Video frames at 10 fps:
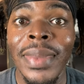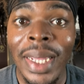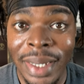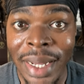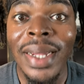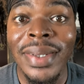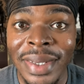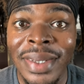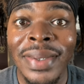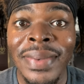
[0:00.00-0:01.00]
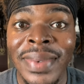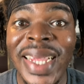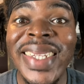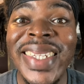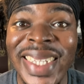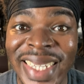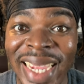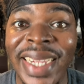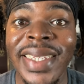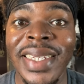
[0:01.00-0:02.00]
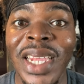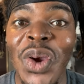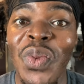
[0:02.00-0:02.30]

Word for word: Yes, six.